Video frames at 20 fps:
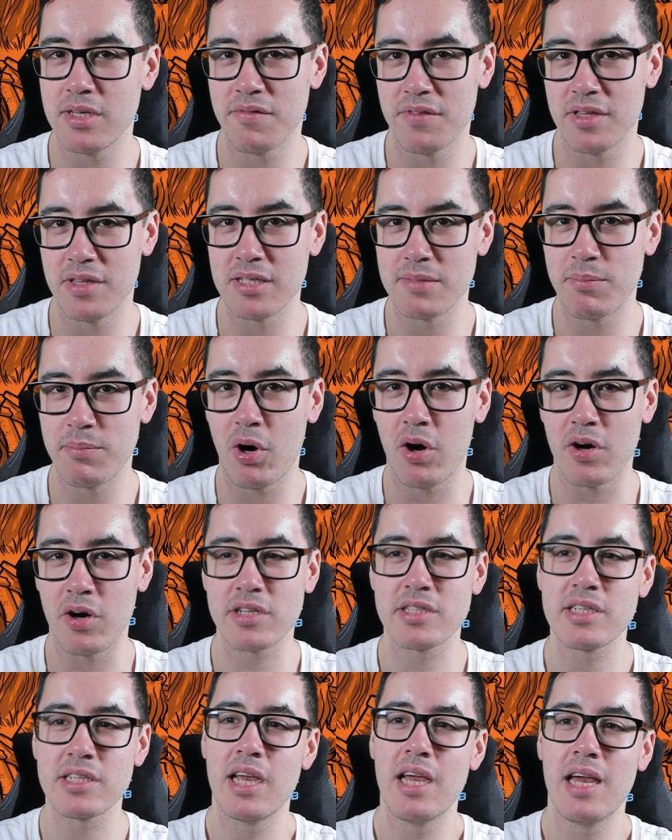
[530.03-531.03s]
for this
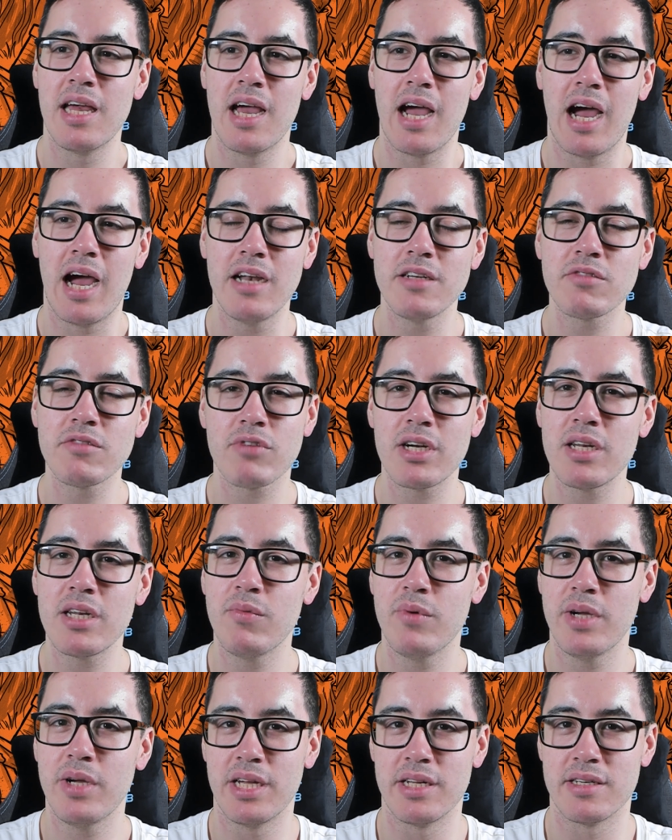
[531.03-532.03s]
box. And it's really
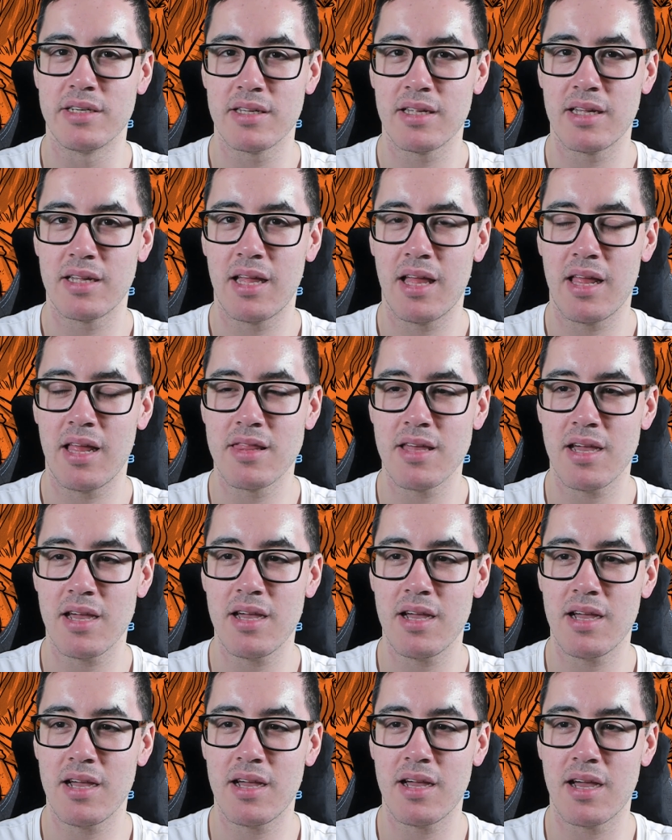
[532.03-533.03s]
weird.
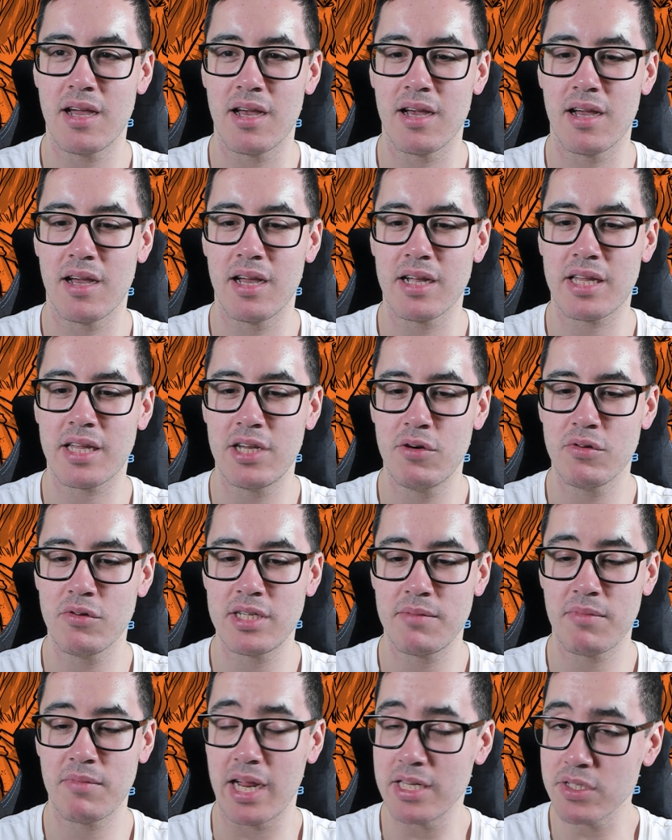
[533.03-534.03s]
They're a kill
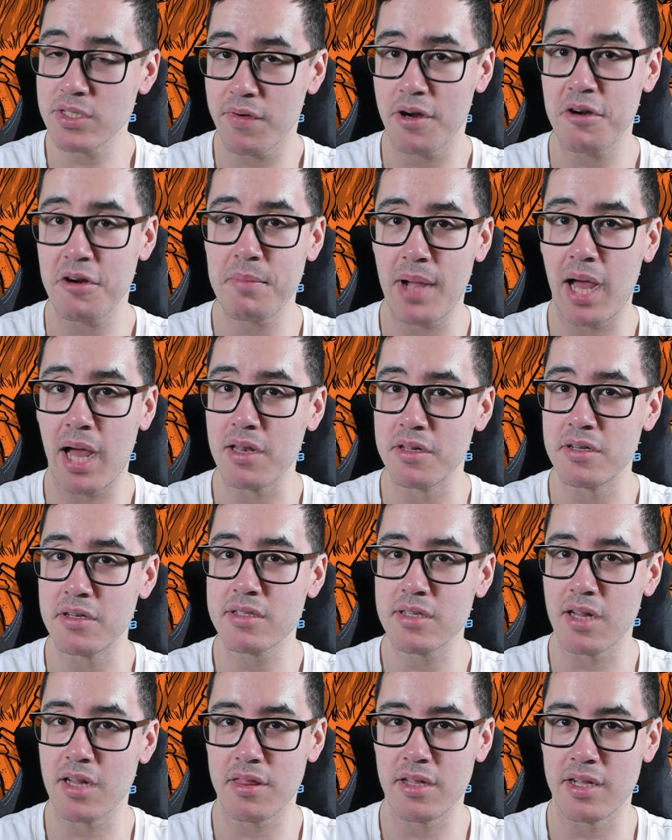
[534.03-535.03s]
team that is very
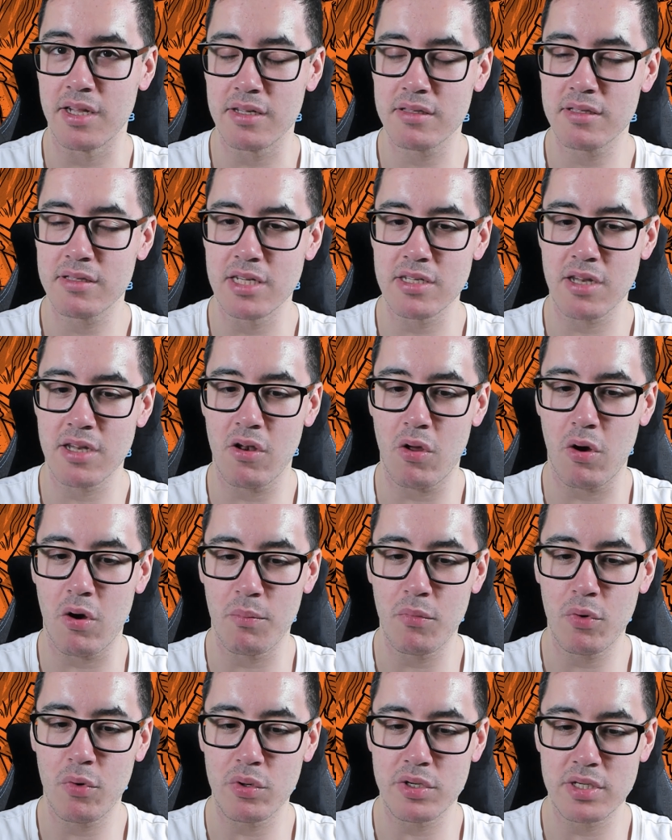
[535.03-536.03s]
balanced, I think. There's a lot
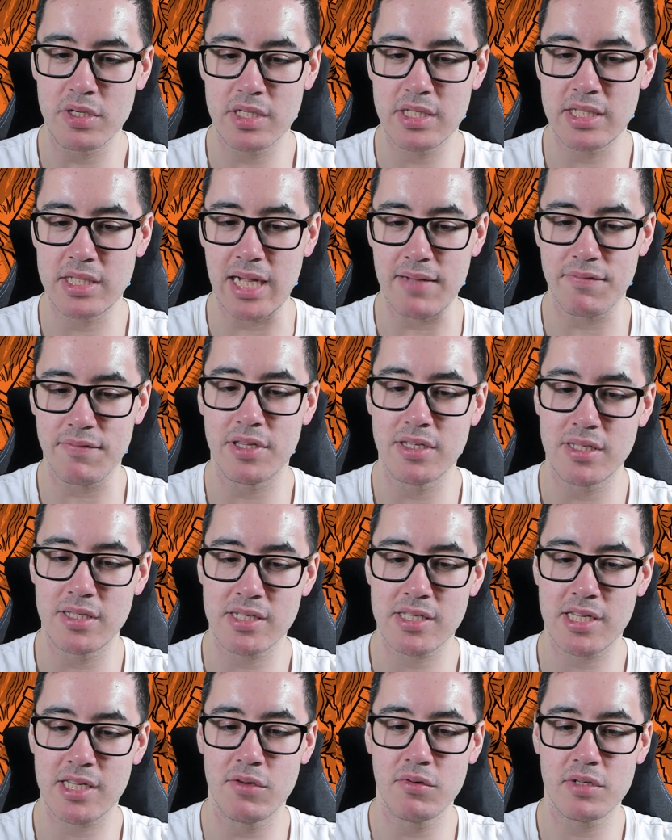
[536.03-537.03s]
more depth to
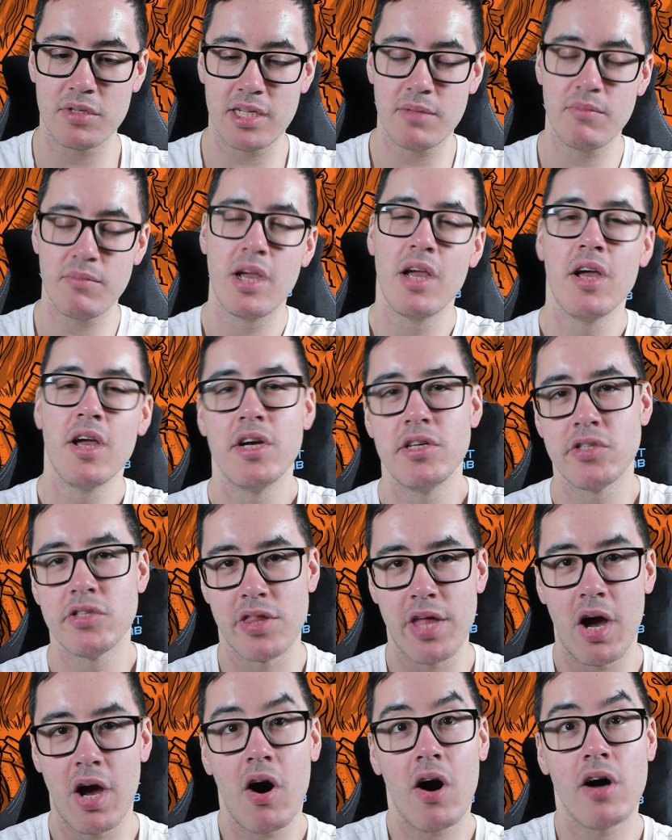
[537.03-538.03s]
this kill team, so
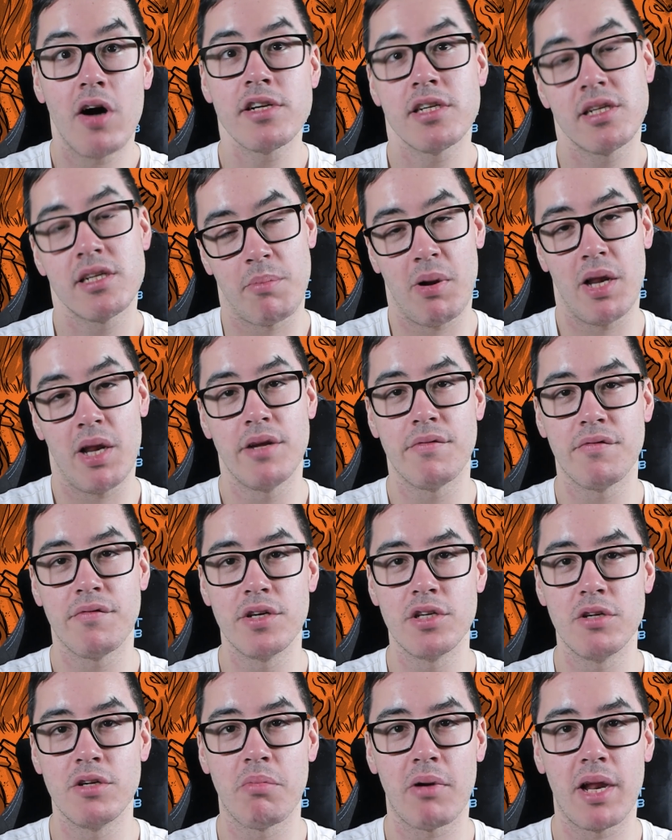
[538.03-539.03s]
they're harder to play for
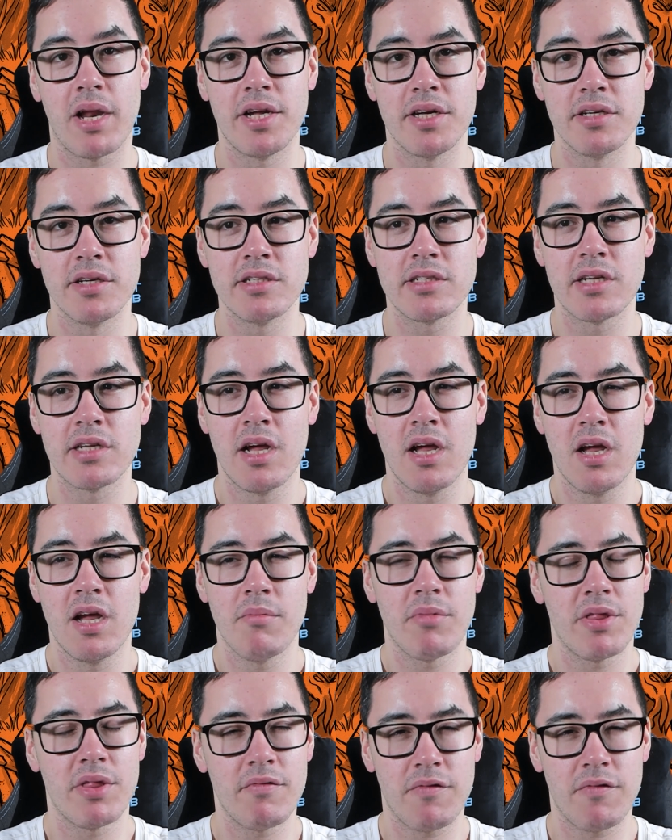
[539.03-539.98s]
new players, but they're